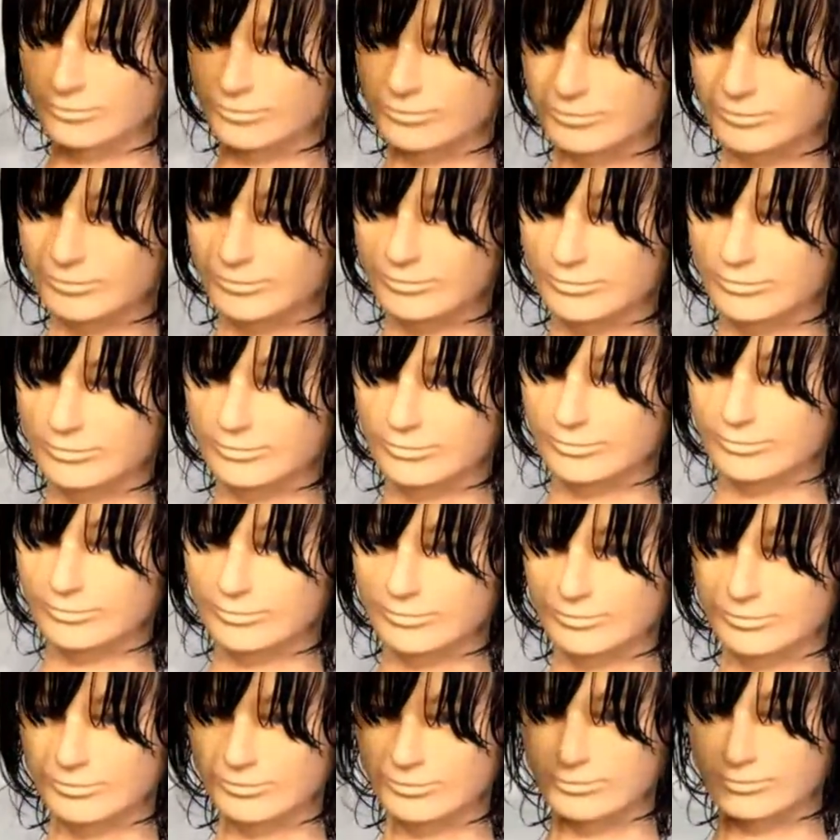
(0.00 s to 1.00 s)
I'm going to
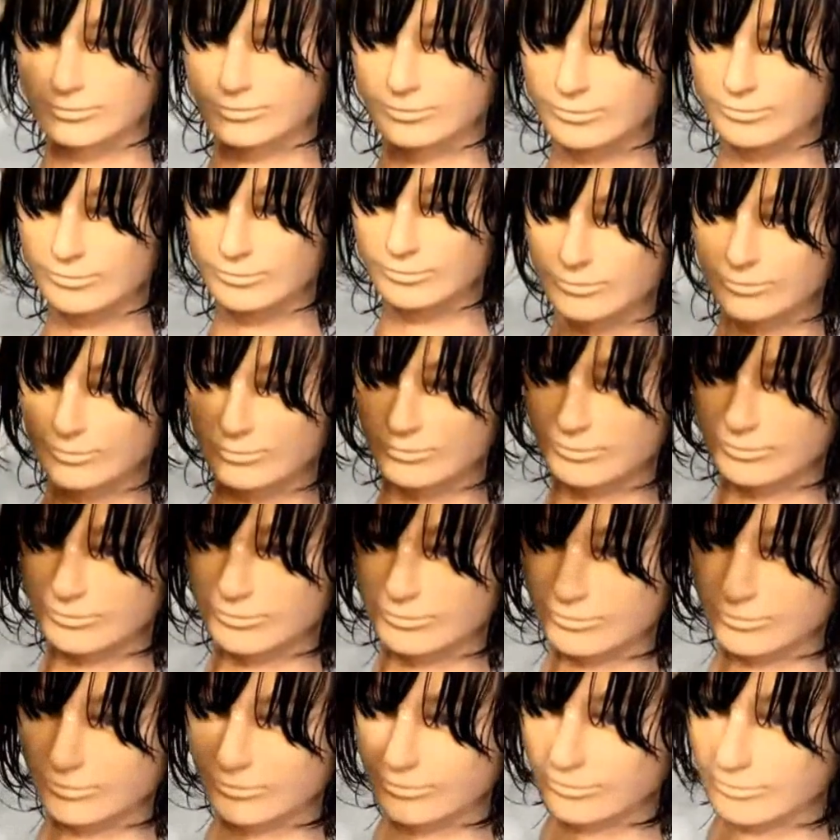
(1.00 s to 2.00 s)
go diagonal
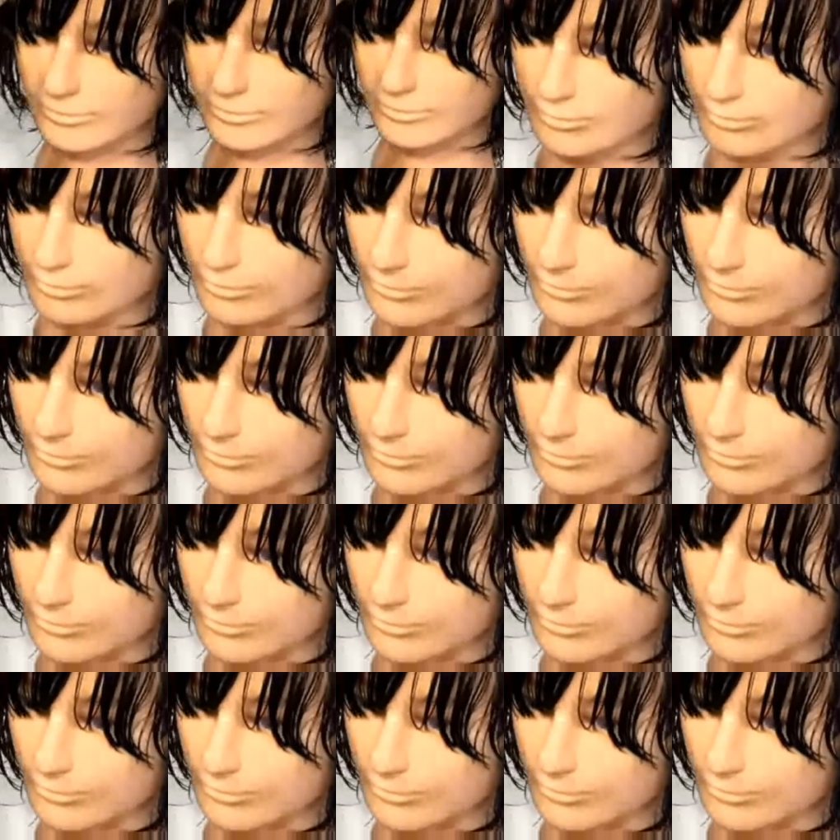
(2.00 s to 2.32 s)
forward